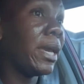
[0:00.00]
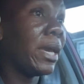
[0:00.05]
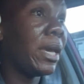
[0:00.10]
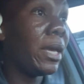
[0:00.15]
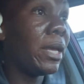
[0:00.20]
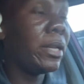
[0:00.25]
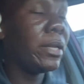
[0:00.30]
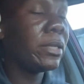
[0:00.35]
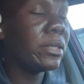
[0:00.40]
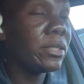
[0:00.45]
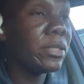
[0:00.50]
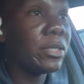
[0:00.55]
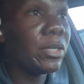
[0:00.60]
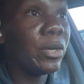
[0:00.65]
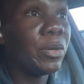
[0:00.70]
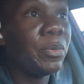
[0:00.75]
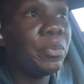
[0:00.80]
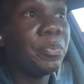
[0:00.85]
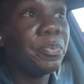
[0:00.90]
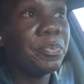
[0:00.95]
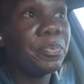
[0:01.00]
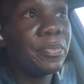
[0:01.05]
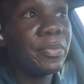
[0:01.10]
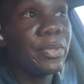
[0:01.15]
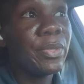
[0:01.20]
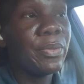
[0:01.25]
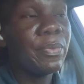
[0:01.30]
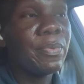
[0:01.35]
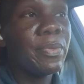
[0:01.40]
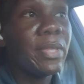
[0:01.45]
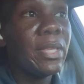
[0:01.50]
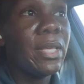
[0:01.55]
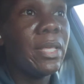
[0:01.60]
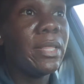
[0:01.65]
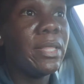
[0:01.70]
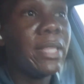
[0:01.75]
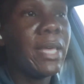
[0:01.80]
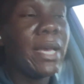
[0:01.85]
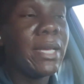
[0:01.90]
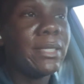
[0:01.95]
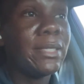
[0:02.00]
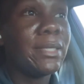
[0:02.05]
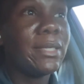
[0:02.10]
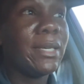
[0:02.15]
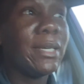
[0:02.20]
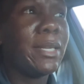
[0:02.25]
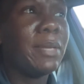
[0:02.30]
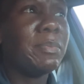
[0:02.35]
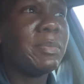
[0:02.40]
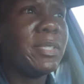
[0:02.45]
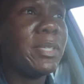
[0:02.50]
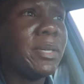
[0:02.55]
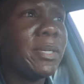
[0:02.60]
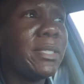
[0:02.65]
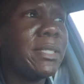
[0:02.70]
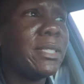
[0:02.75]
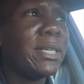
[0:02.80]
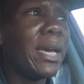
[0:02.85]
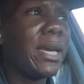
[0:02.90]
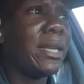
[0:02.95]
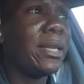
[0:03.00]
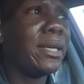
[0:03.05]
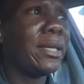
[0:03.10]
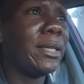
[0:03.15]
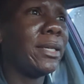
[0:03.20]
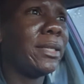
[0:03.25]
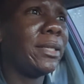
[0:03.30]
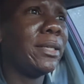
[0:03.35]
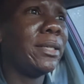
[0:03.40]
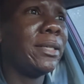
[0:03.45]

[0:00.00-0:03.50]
in. So that's good. I'm so excited.